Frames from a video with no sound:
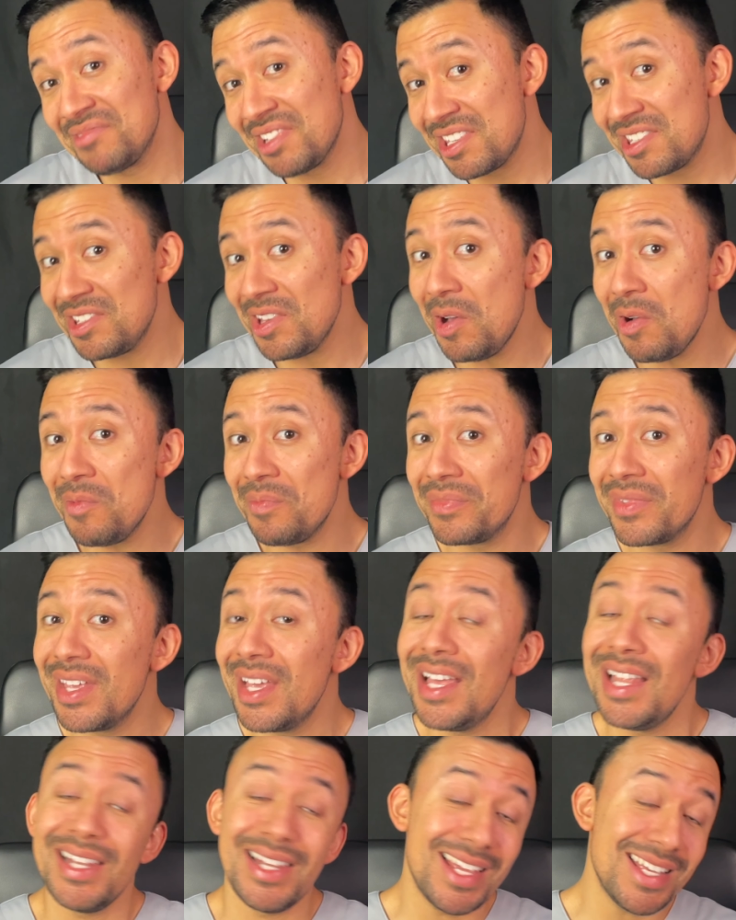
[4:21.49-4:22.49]
So
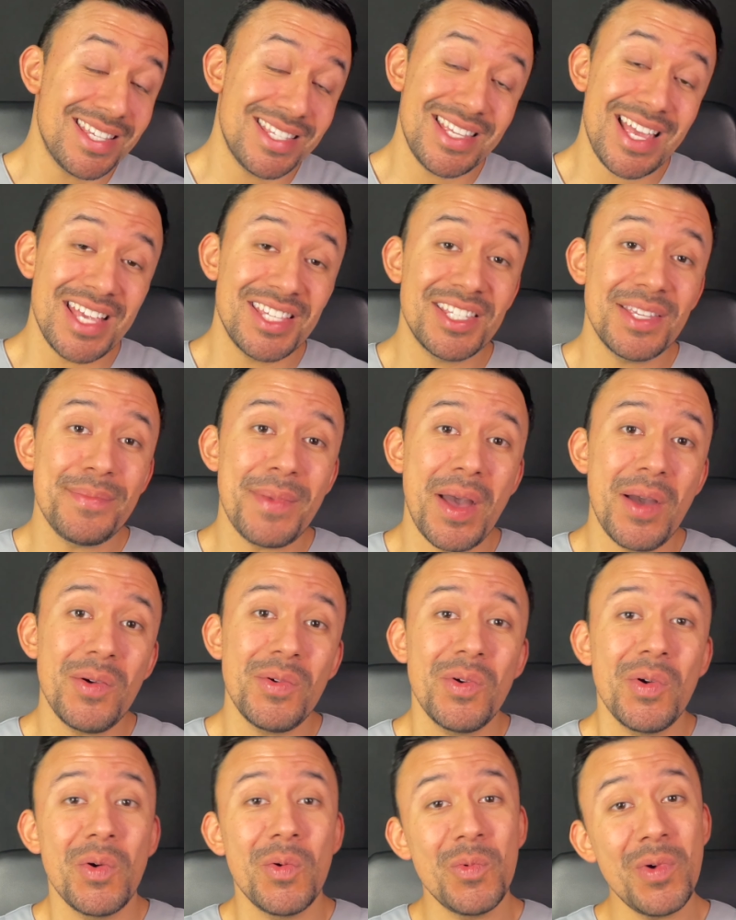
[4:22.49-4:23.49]
let's test them
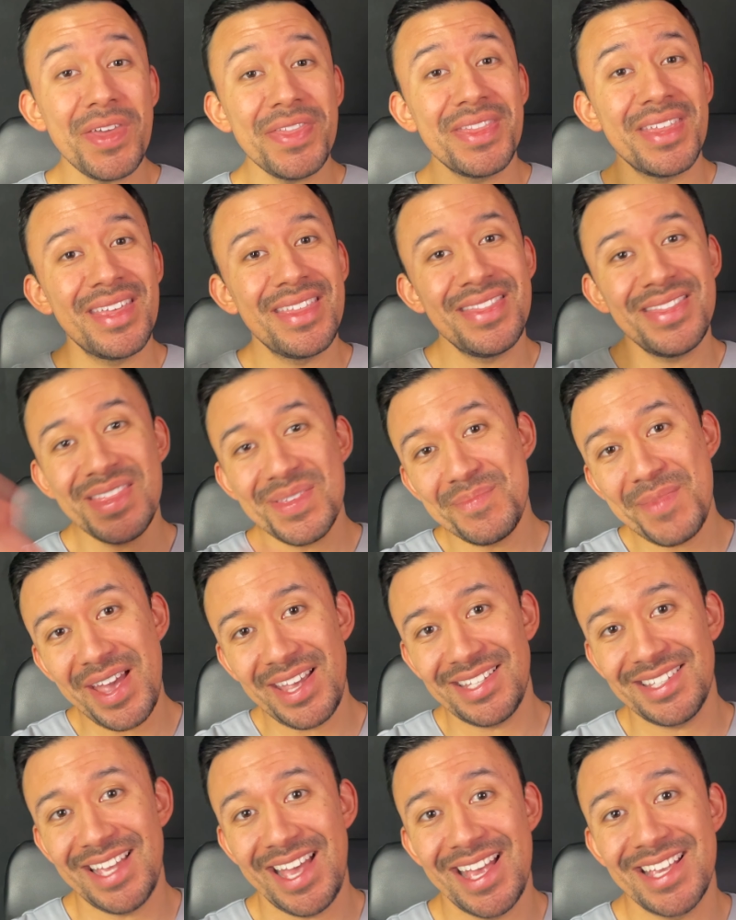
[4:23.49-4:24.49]
out with the
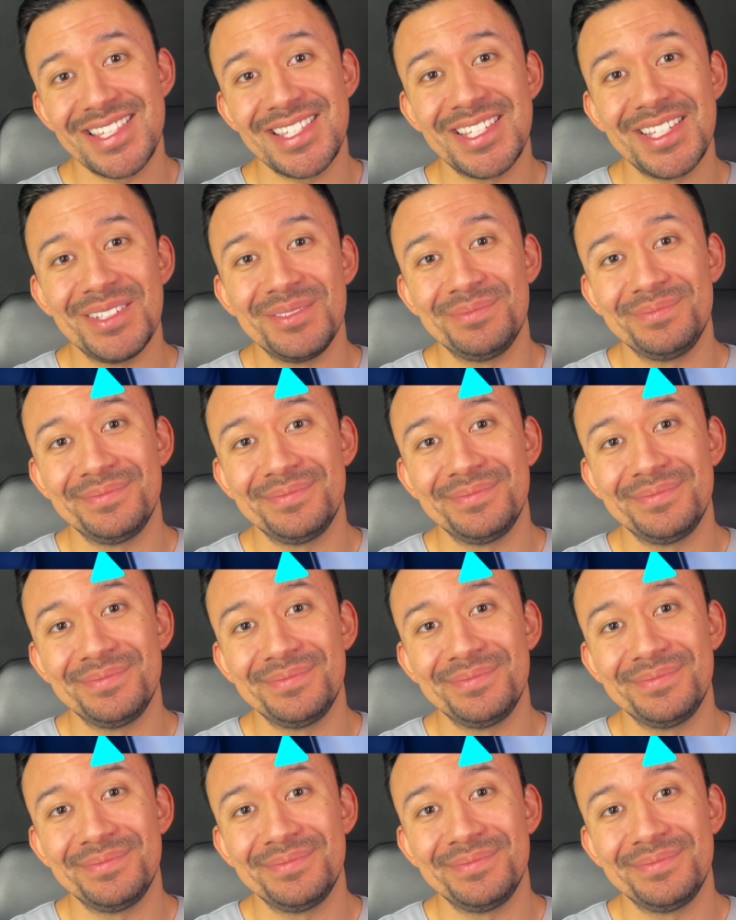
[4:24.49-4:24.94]
mic test.